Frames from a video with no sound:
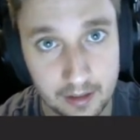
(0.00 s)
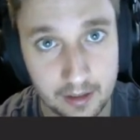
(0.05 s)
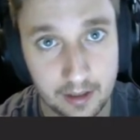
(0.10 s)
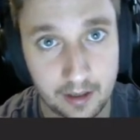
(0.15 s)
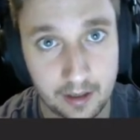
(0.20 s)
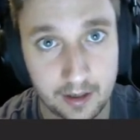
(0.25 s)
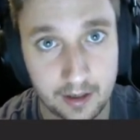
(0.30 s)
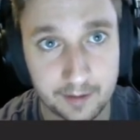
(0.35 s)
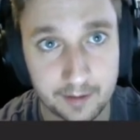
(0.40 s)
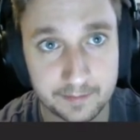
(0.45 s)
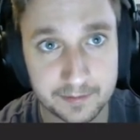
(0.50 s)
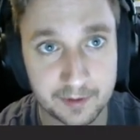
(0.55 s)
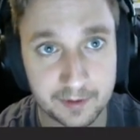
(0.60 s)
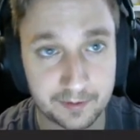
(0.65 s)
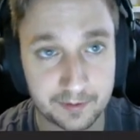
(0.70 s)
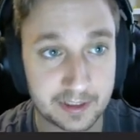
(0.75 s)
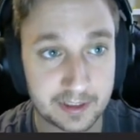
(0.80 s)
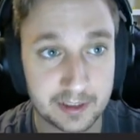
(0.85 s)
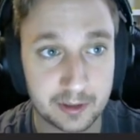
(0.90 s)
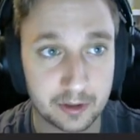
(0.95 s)
Don't
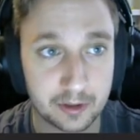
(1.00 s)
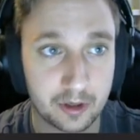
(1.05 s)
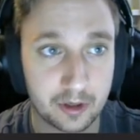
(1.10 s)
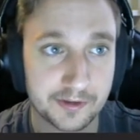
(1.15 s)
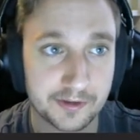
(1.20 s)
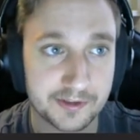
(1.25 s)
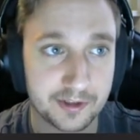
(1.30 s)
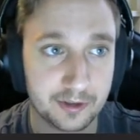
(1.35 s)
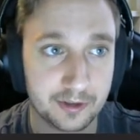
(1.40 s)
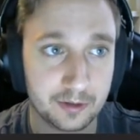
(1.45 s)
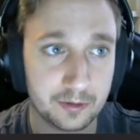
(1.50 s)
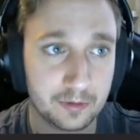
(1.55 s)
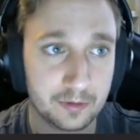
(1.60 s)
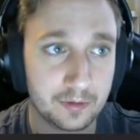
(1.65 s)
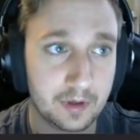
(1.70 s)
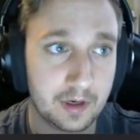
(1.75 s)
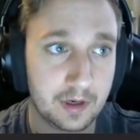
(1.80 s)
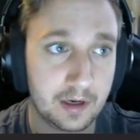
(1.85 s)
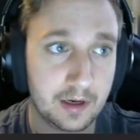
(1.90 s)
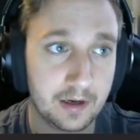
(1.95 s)
forget, you can also
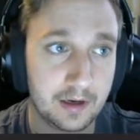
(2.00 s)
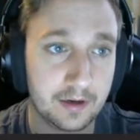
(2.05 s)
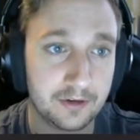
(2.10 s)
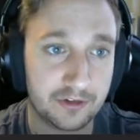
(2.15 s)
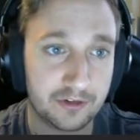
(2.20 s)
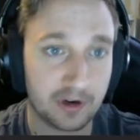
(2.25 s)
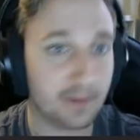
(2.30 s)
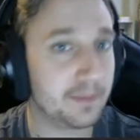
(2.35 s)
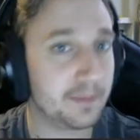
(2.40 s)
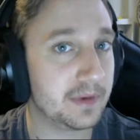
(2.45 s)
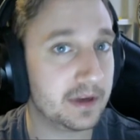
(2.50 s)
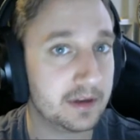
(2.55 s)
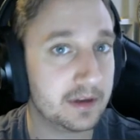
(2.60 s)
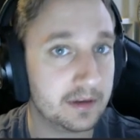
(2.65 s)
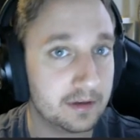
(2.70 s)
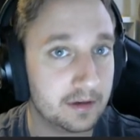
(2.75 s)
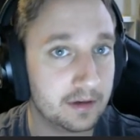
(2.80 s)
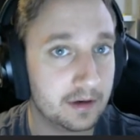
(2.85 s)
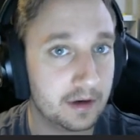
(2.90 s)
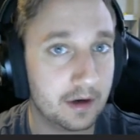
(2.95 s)
jump in
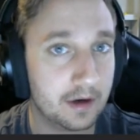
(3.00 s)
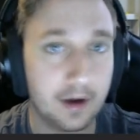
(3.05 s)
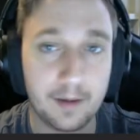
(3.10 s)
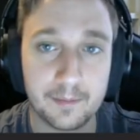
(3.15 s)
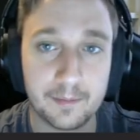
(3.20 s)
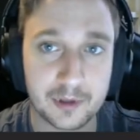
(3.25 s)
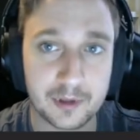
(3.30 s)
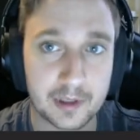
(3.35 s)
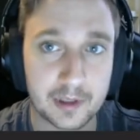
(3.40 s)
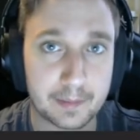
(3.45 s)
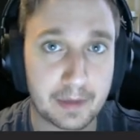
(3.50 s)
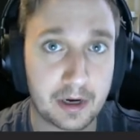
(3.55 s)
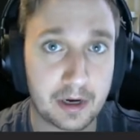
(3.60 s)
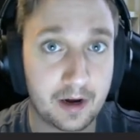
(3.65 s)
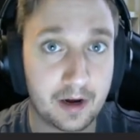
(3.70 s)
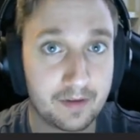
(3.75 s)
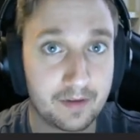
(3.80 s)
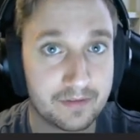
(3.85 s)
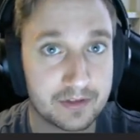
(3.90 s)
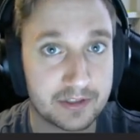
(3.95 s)
during my
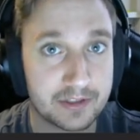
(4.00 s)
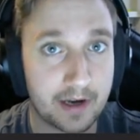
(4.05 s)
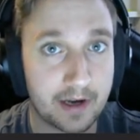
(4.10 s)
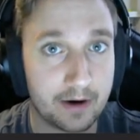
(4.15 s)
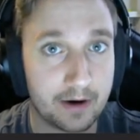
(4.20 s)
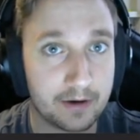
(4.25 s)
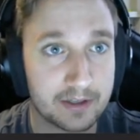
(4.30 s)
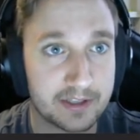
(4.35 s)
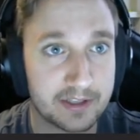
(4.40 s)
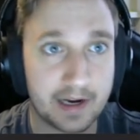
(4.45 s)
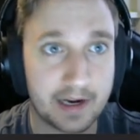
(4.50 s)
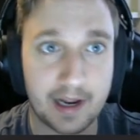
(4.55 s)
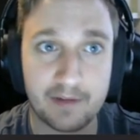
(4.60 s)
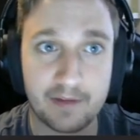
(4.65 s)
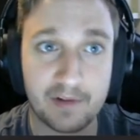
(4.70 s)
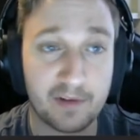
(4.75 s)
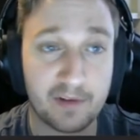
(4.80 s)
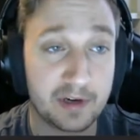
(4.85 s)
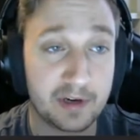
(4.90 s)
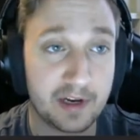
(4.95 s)
office hours that I have
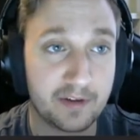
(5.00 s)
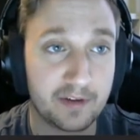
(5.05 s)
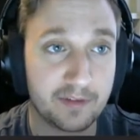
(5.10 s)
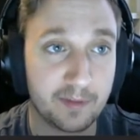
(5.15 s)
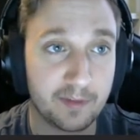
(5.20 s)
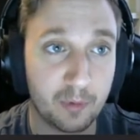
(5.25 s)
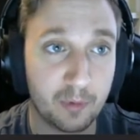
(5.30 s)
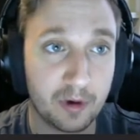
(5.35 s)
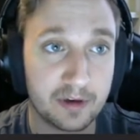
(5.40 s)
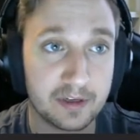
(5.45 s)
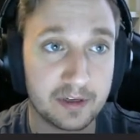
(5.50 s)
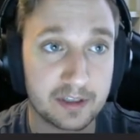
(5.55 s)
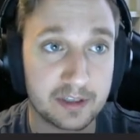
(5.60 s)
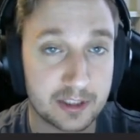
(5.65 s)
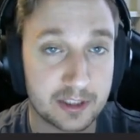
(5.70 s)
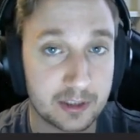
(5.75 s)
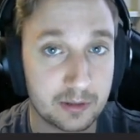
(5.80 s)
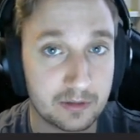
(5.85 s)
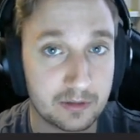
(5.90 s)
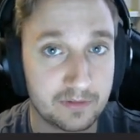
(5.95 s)
every day from 1 to
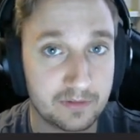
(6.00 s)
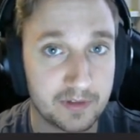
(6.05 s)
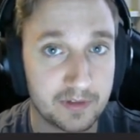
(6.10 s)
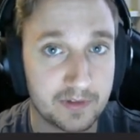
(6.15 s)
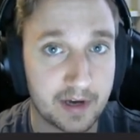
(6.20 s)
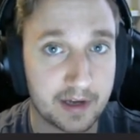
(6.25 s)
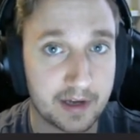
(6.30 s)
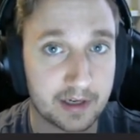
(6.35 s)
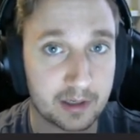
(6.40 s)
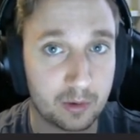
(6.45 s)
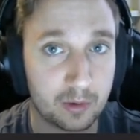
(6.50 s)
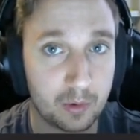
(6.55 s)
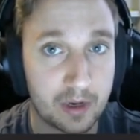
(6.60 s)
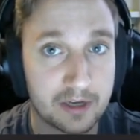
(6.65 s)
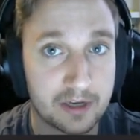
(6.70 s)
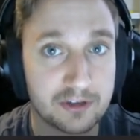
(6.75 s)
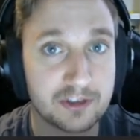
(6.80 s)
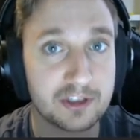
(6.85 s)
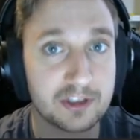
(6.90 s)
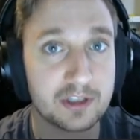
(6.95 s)
2 if you've got a
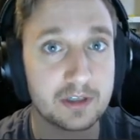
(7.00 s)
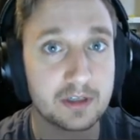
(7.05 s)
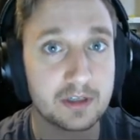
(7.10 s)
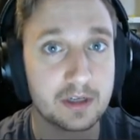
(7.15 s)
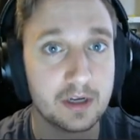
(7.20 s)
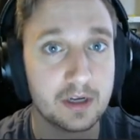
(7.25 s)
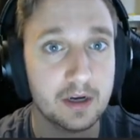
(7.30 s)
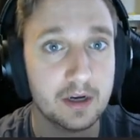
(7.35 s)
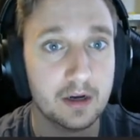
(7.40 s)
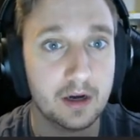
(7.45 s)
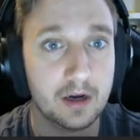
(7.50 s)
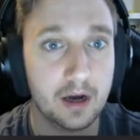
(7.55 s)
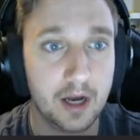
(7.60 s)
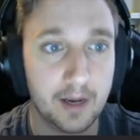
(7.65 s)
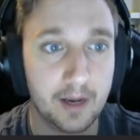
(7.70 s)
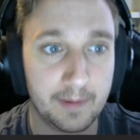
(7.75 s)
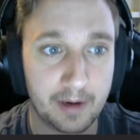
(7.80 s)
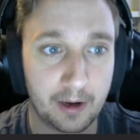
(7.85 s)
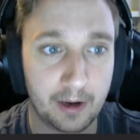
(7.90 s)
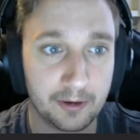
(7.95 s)
question,
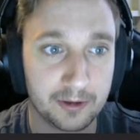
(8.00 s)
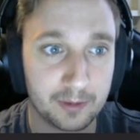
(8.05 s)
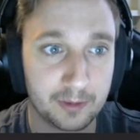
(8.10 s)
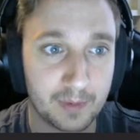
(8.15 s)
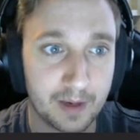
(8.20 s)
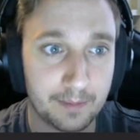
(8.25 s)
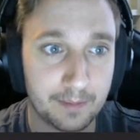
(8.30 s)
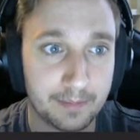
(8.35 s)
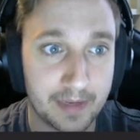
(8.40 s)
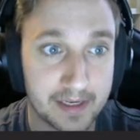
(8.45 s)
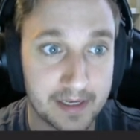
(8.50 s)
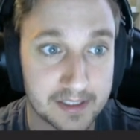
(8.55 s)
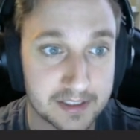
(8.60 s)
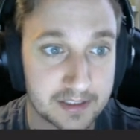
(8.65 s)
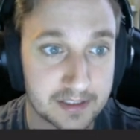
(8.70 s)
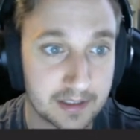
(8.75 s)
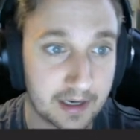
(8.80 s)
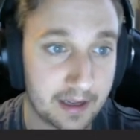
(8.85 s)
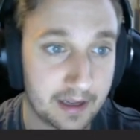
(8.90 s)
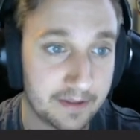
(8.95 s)
and I'll do my best
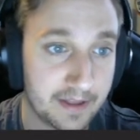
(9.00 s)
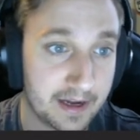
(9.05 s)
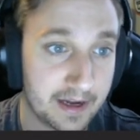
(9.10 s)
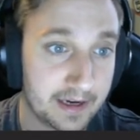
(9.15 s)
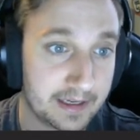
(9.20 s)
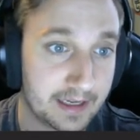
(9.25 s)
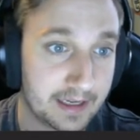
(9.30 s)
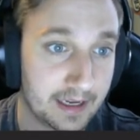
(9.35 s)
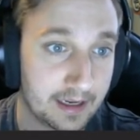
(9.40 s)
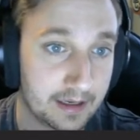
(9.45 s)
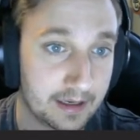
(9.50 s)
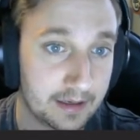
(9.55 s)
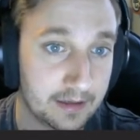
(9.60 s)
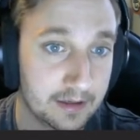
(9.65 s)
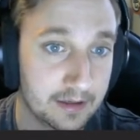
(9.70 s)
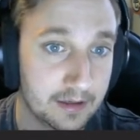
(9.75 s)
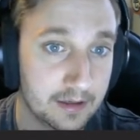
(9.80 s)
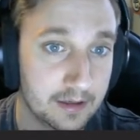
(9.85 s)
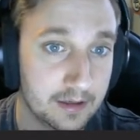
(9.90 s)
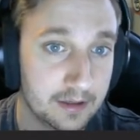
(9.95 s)
that I can
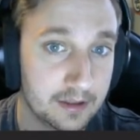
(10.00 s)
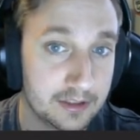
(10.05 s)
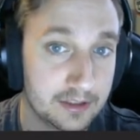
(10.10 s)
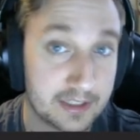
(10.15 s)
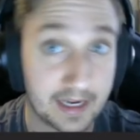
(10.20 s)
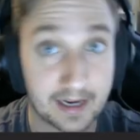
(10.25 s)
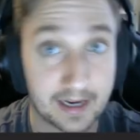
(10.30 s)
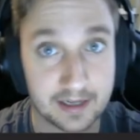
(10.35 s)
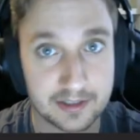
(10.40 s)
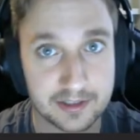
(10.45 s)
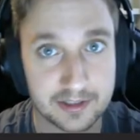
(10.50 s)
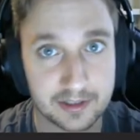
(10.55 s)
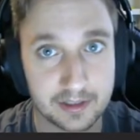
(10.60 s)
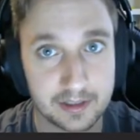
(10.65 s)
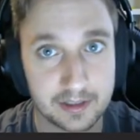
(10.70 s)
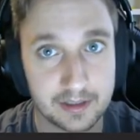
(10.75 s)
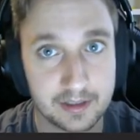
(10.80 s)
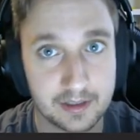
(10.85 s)
to answer it.